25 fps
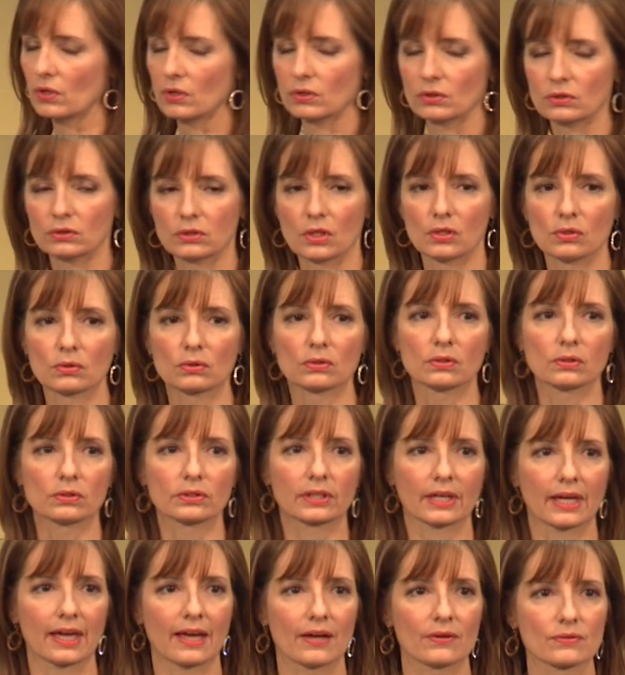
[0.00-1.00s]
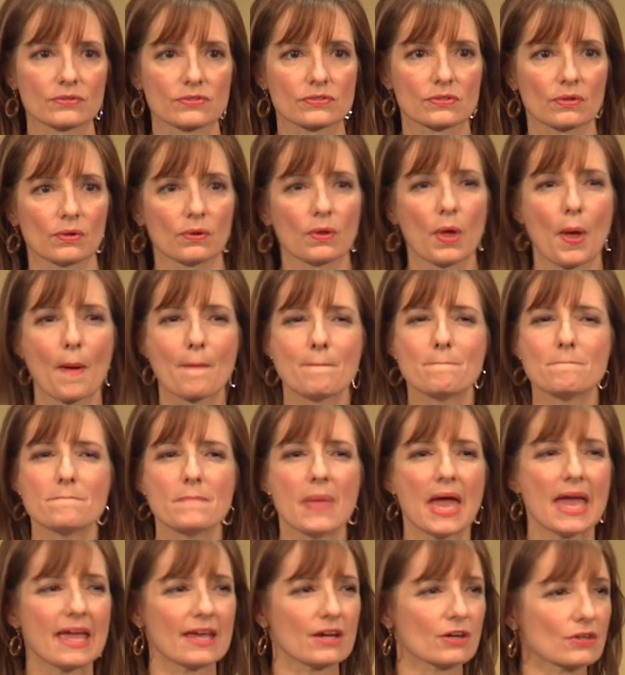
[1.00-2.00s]
Local council,
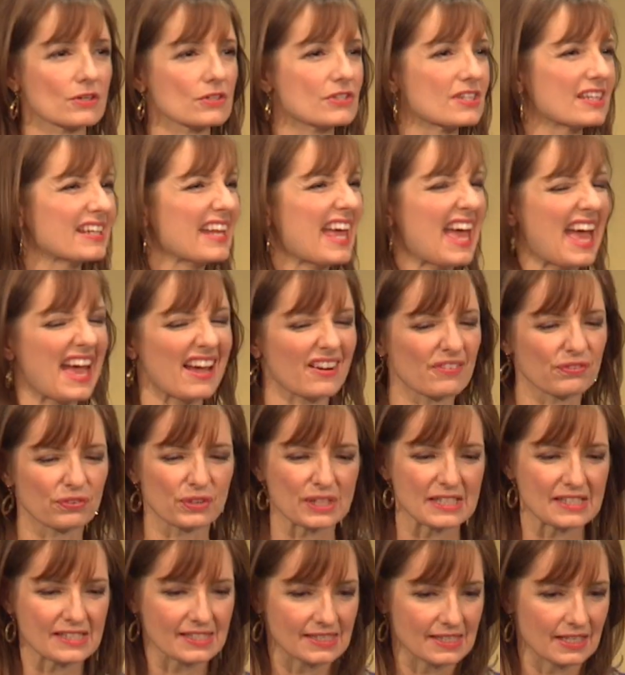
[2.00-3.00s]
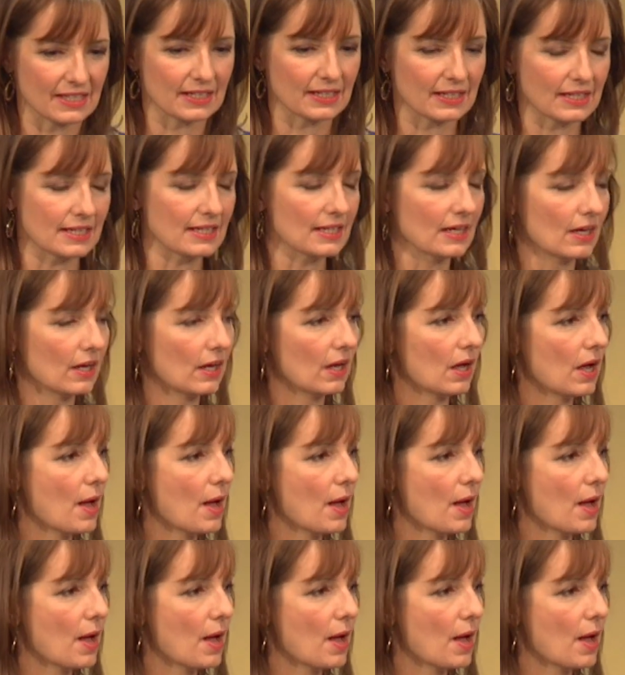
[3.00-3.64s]
mayors in every city,